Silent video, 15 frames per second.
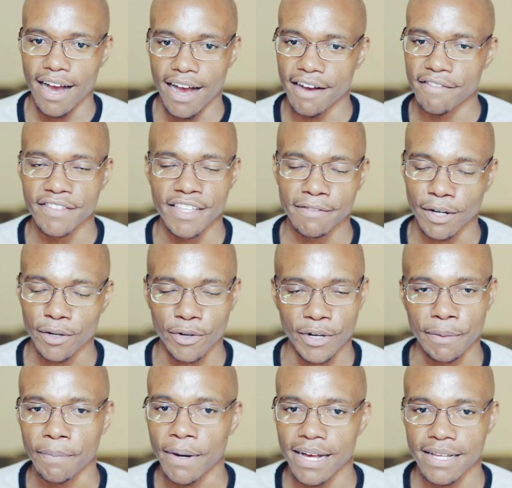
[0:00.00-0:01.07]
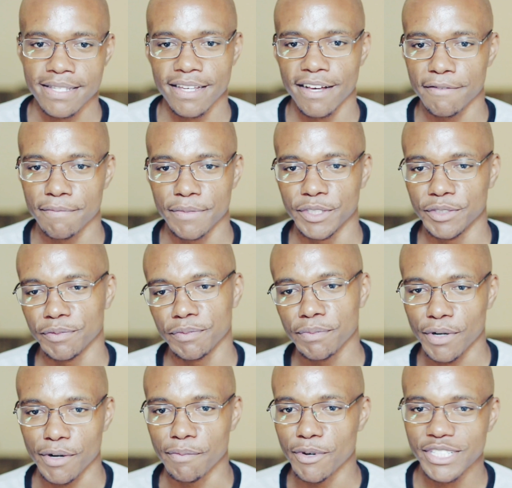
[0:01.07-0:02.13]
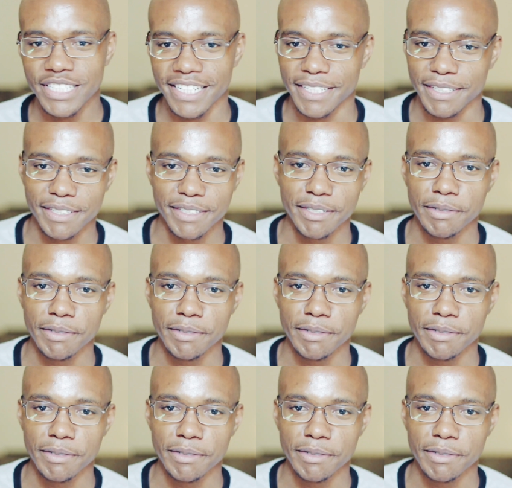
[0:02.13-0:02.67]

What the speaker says: I've never got a pass. I've been promoted,